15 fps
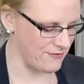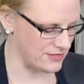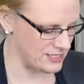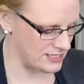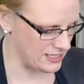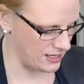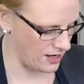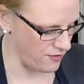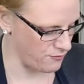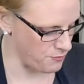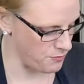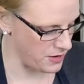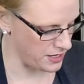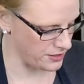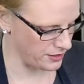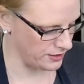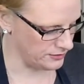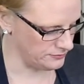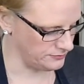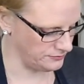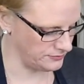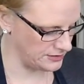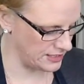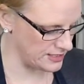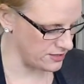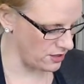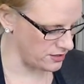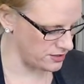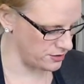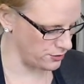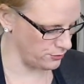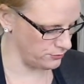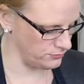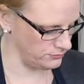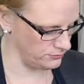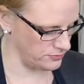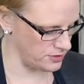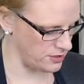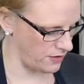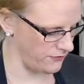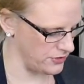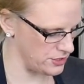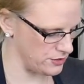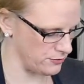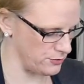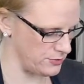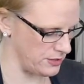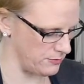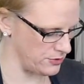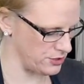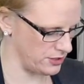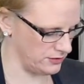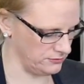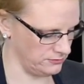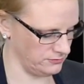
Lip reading: stick of butter that is also softened to room temperature.